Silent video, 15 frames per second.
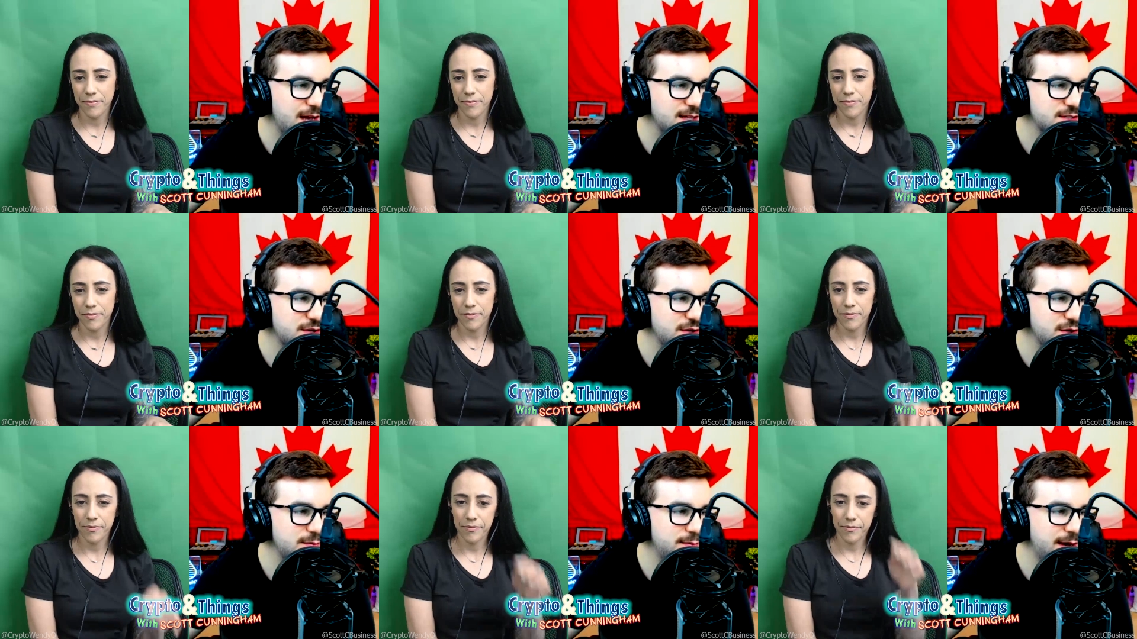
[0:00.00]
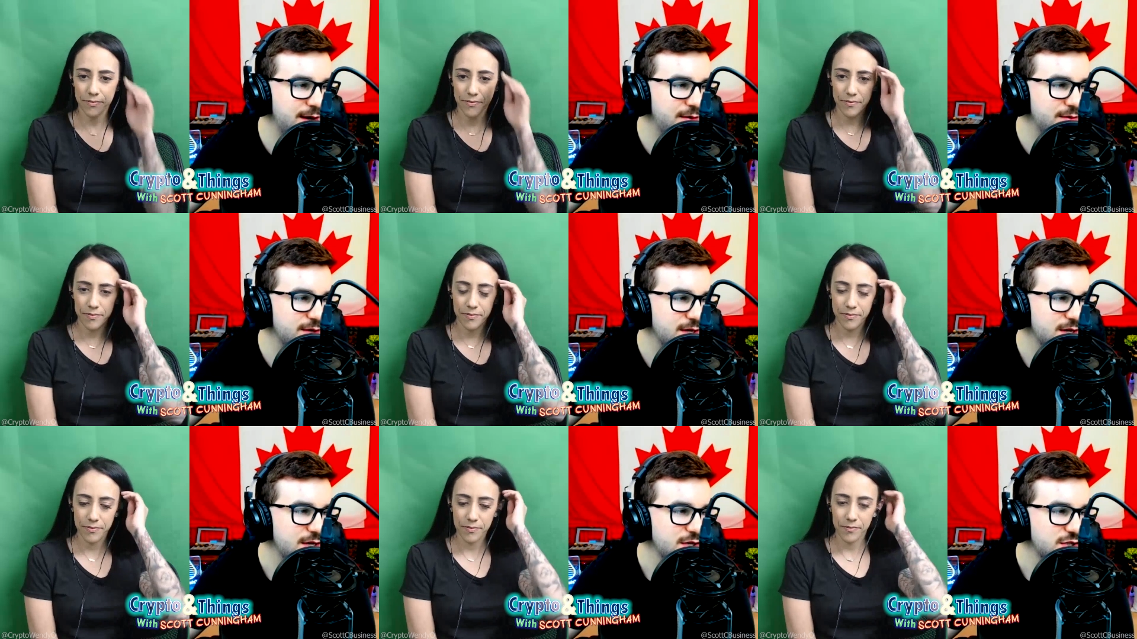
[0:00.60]
Speaker 1: what that's all
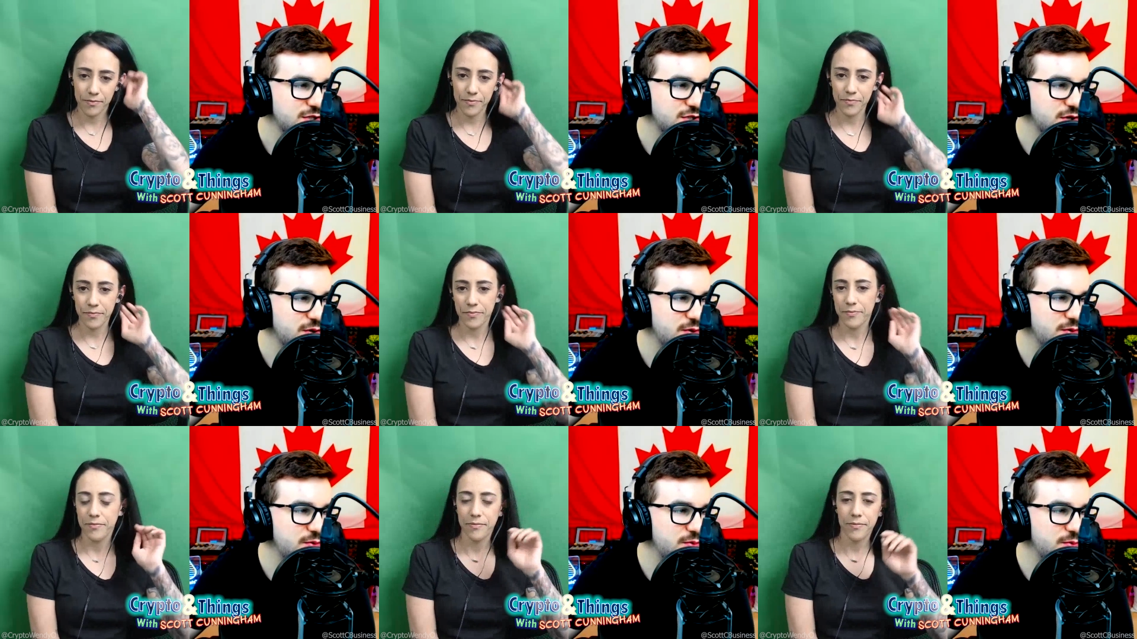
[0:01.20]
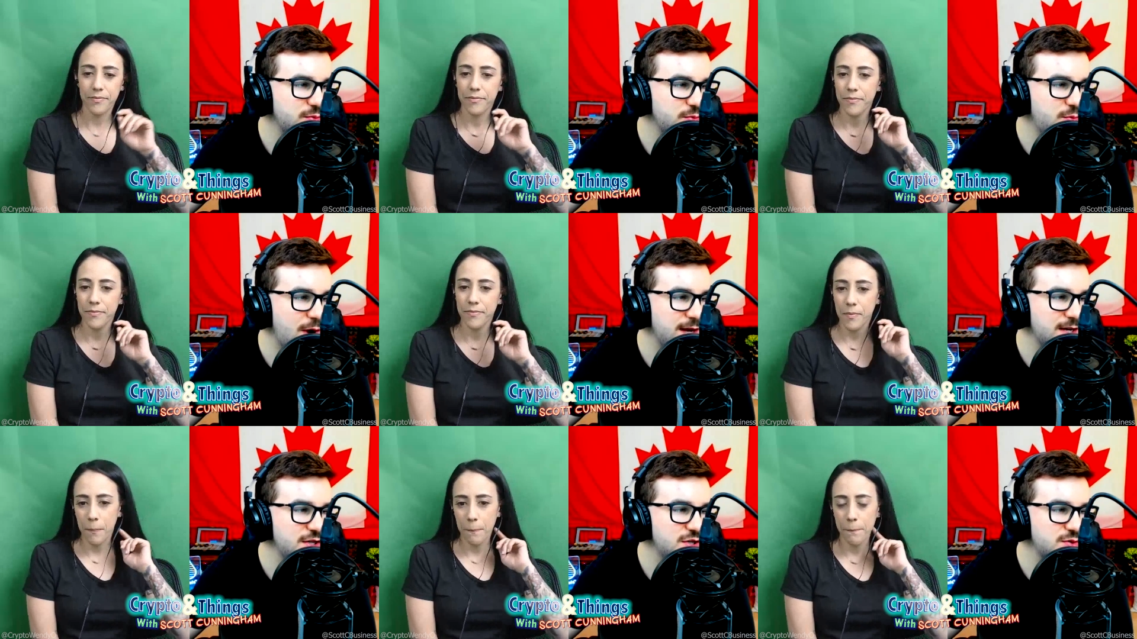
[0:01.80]
about. So
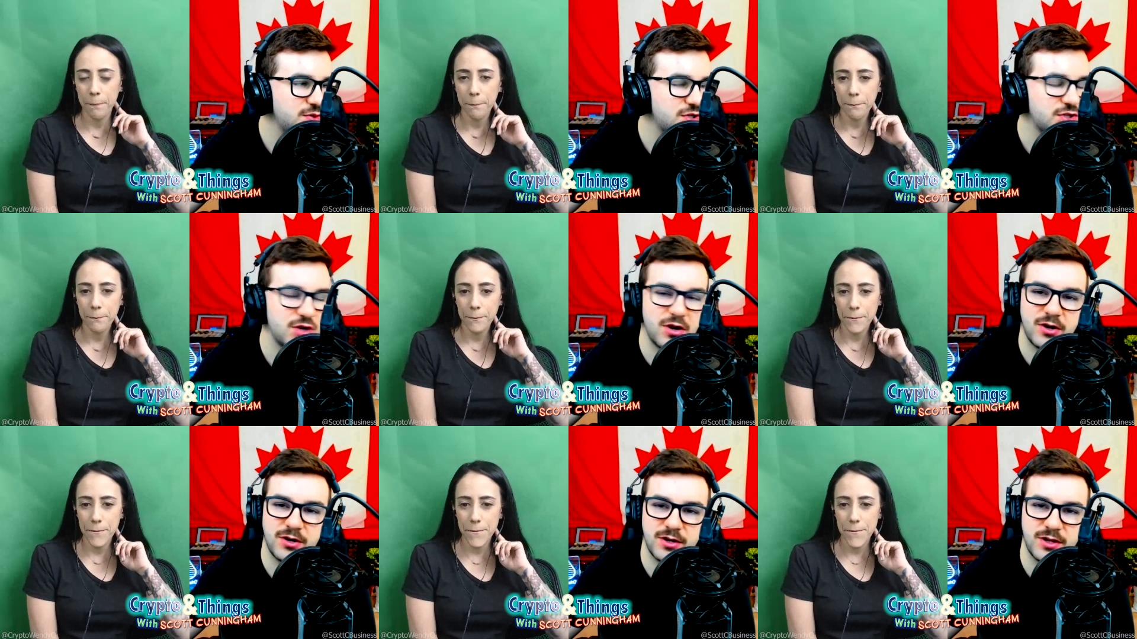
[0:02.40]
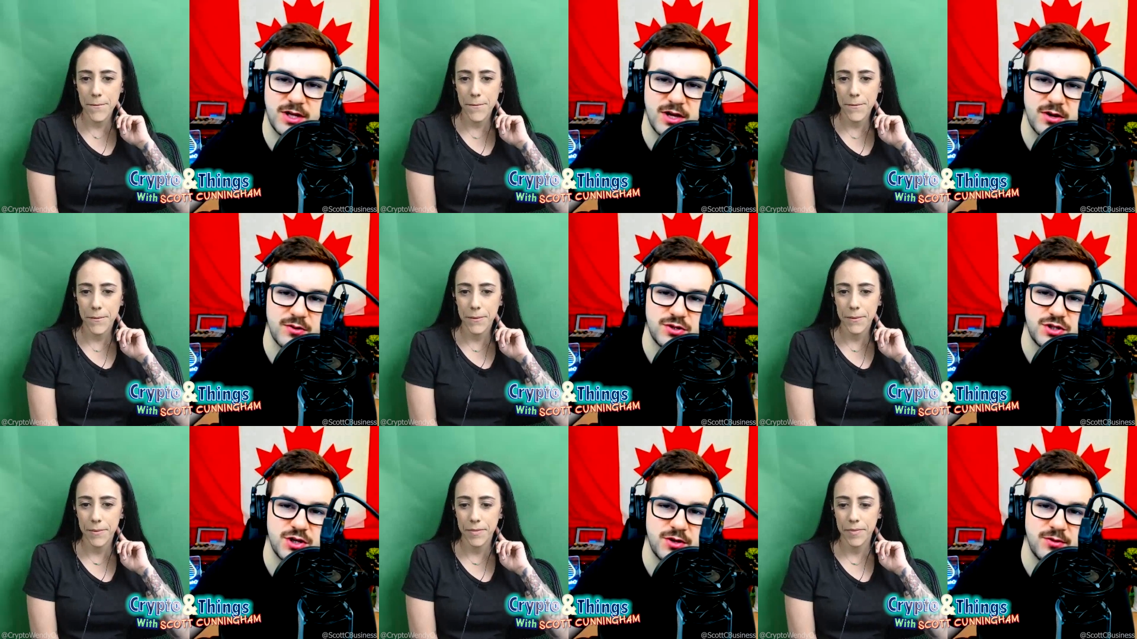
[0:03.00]
when did you start
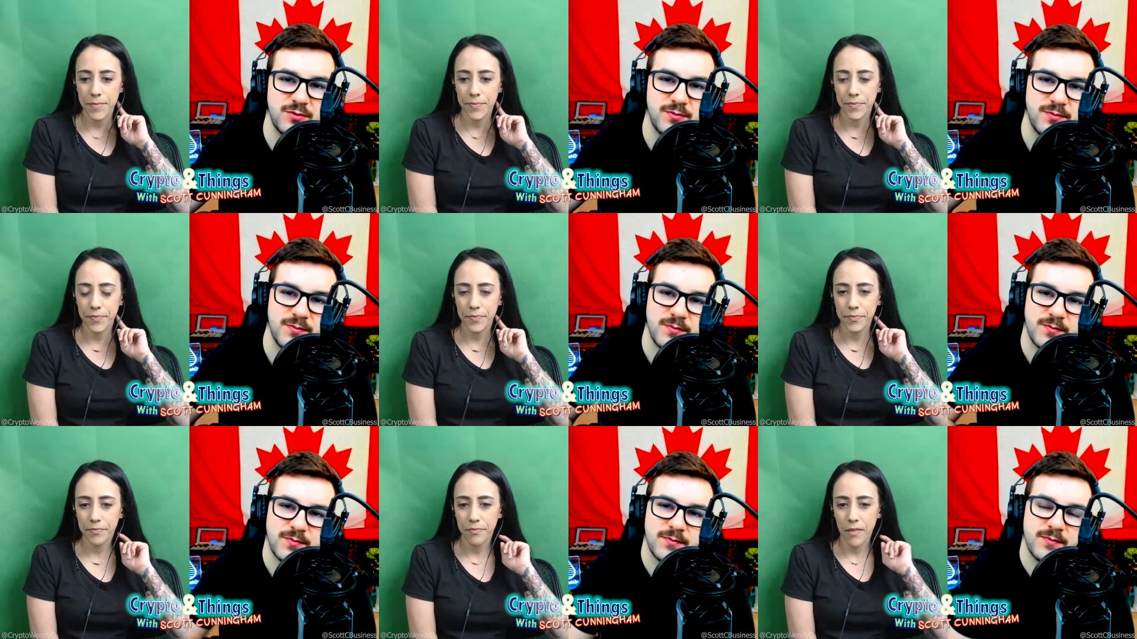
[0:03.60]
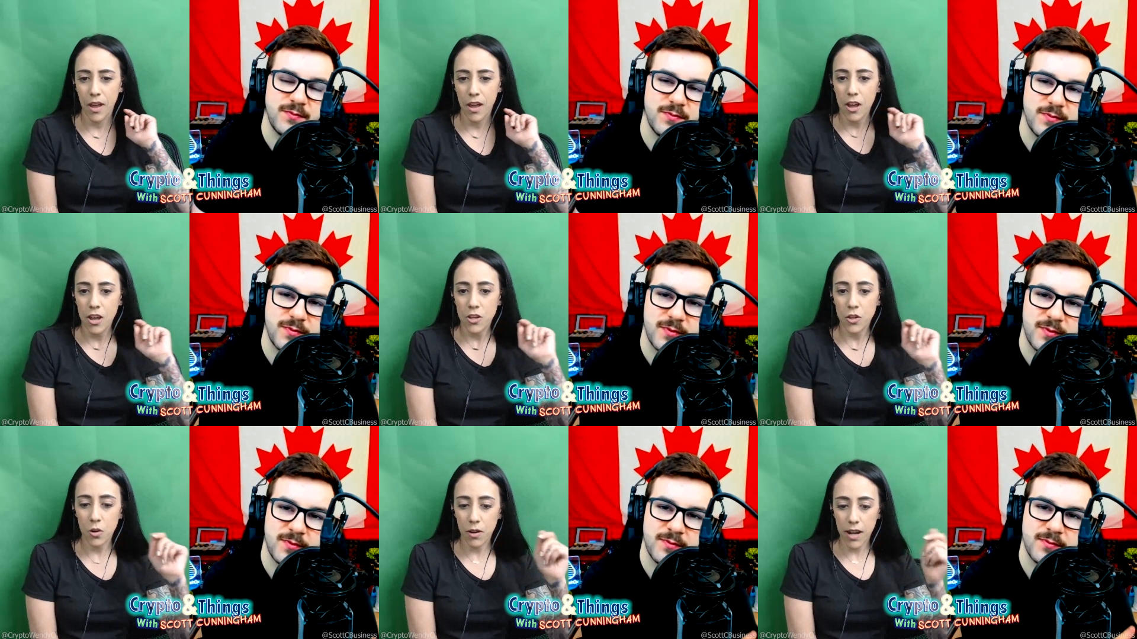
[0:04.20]
the O Show?
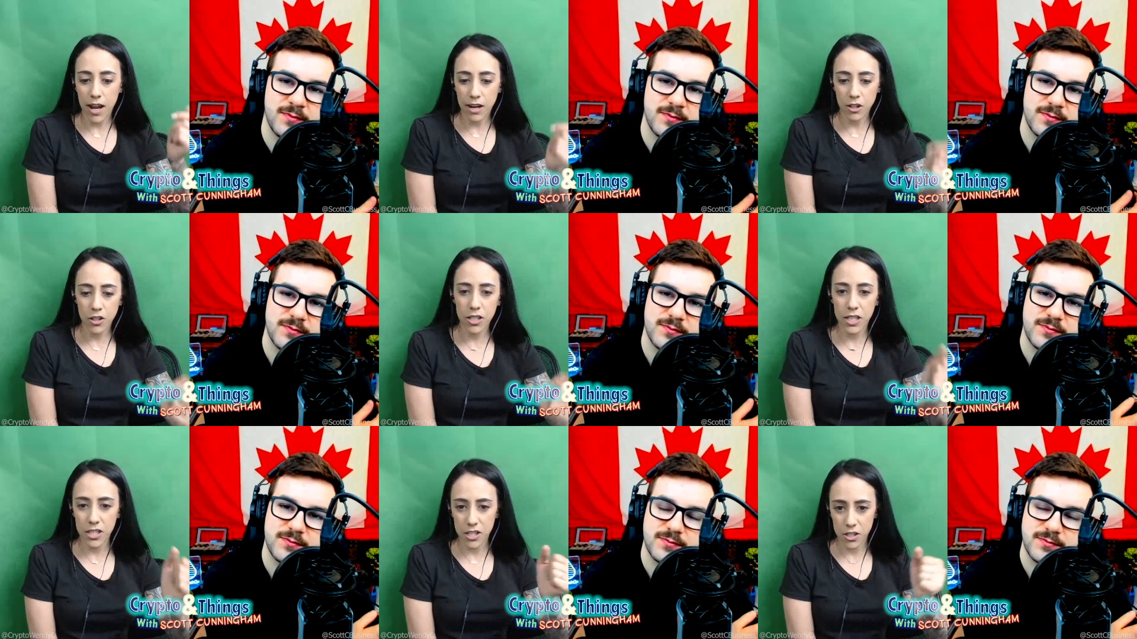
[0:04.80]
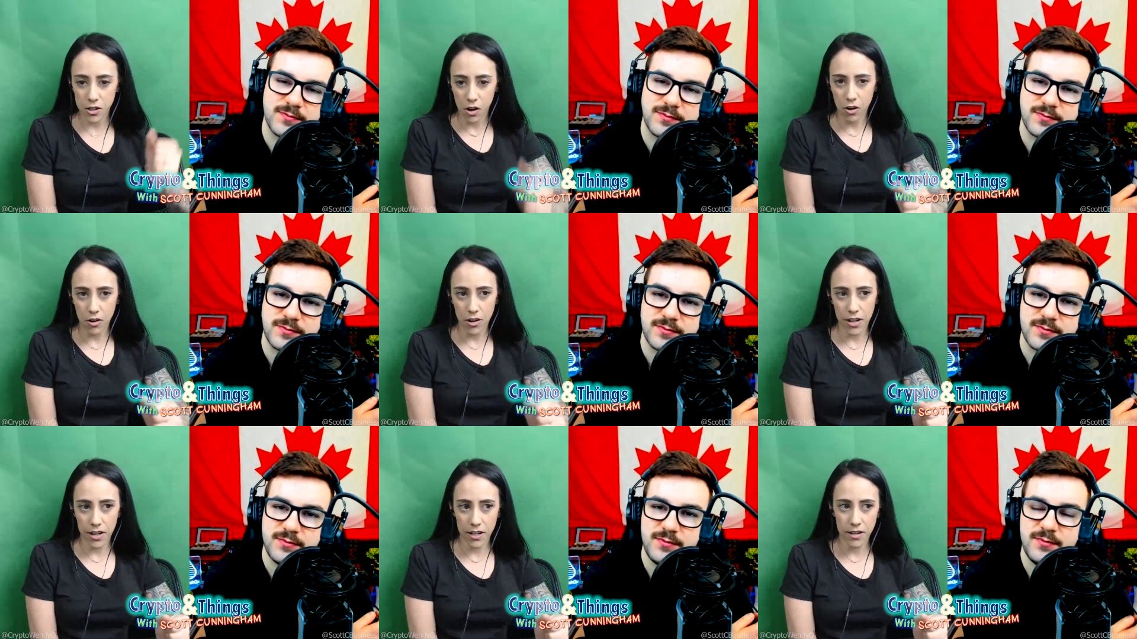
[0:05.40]
Speaker 2: So I actually
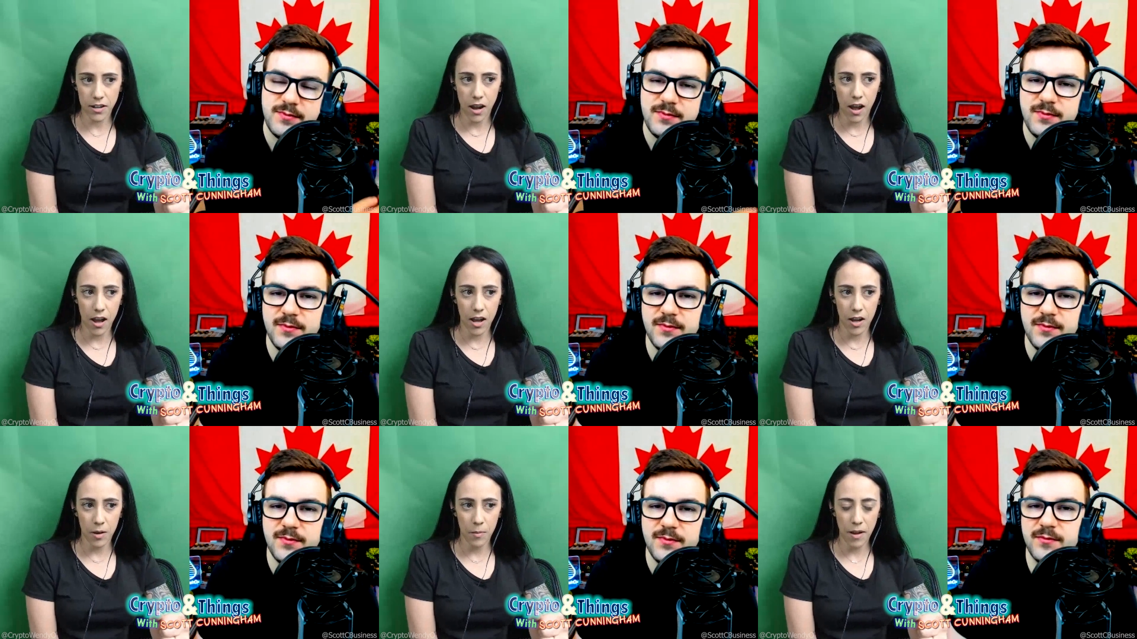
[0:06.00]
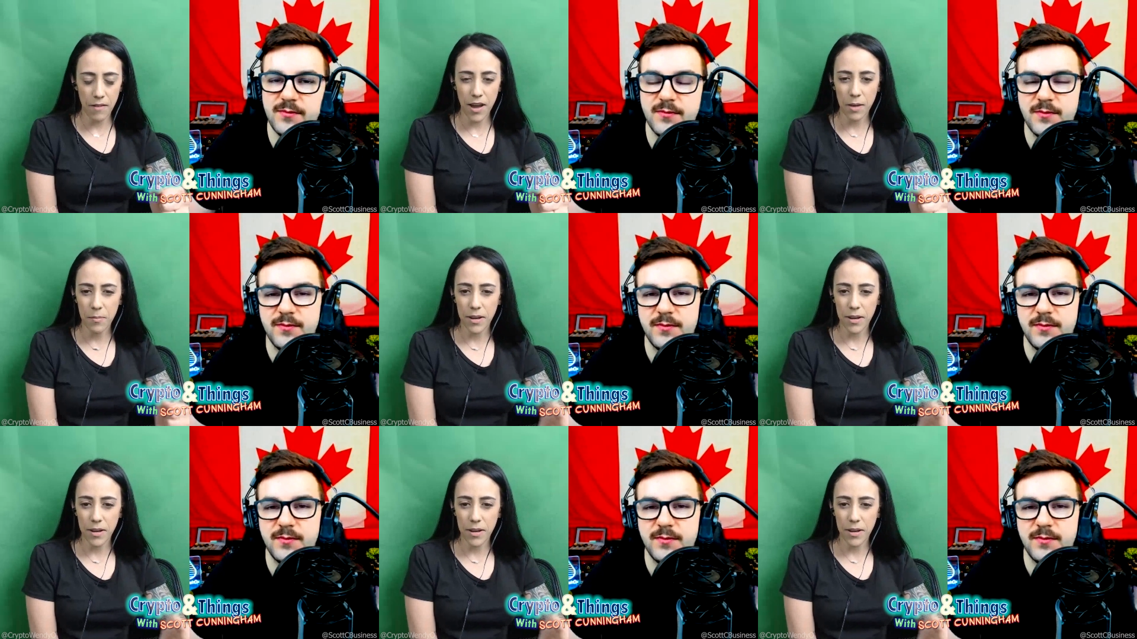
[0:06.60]
started, um, I've had my